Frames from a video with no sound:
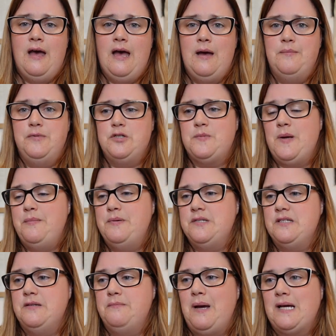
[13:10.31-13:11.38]

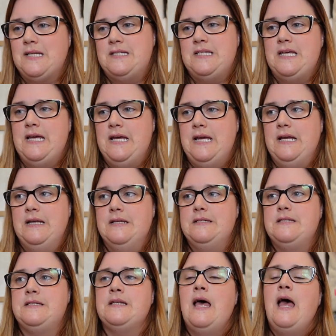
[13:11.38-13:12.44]
newspapers and
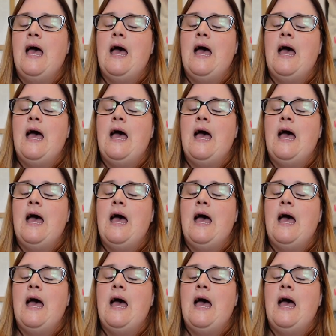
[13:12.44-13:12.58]
magazines.